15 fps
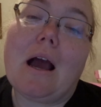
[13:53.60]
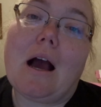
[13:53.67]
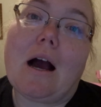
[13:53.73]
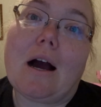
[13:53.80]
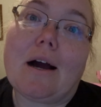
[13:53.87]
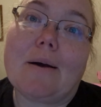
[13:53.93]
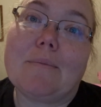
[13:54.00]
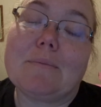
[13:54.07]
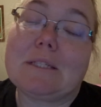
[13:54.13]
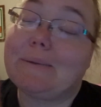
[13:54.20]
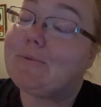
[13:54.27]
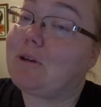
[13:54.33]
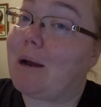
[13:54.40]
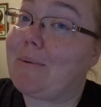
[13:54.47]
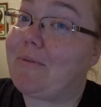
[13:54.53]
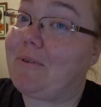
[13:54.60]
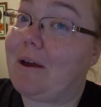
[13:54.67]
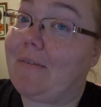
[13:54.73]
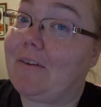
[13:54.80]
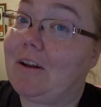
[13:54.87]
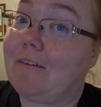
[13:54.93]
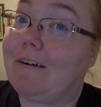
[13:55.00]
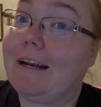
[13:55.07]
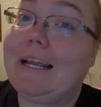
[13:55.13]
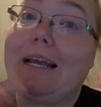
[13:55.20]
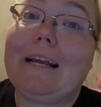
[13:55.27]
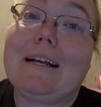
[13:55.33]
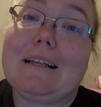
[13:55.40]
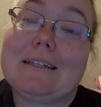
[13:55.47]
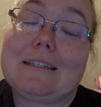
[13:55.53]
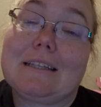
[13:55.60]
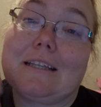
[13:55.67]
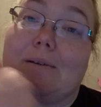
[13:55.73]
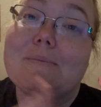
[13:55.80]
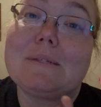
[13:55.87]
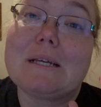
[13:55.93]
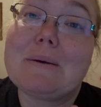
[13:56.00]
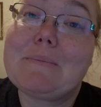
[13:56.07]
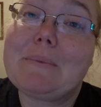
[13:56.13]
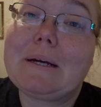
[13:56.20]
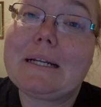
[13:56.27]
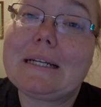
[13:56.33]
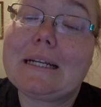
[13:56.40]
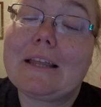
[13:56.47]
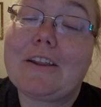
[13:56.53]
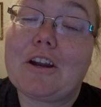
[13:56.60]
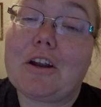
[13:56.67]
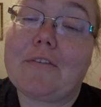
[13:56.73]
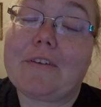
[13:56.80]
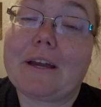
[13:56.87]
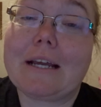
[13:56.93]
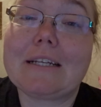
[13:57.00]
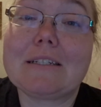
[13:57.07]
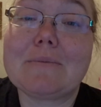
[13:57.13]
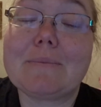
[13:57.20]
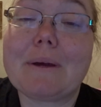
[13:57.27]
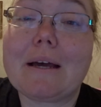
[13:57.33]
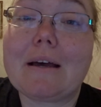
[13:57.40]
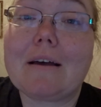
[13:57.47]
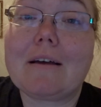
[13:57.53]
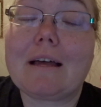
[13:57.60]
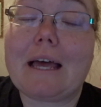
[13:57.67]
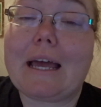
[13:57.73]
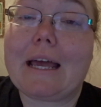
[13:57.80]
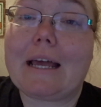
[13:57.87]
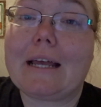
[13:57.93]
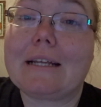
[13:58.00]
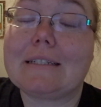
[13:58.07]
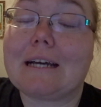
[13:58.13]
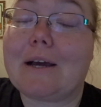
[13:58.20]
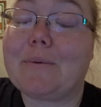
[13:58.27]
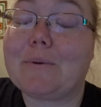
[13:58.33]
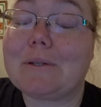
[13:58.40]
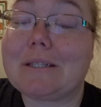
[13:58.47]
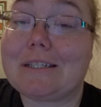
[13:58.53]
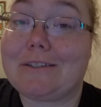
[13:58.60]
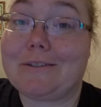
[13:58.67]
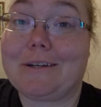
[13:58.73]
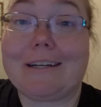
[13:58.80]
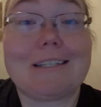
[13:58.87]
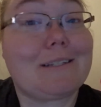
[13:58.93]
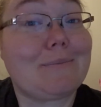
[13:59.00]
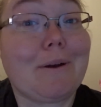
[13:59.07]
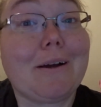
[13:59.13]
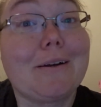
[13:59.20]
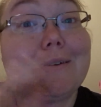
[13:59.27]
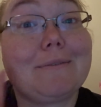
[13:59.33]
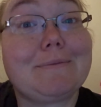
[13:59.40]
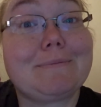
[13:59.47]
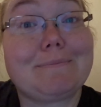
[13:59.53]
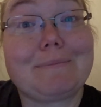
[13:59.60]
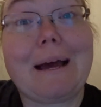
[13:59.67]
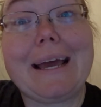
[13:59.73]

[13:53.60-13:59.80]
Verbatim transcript: Um, subscribe if you haven't already, click the thumbs up button and the notification bell, and I will see you guys tomorrow.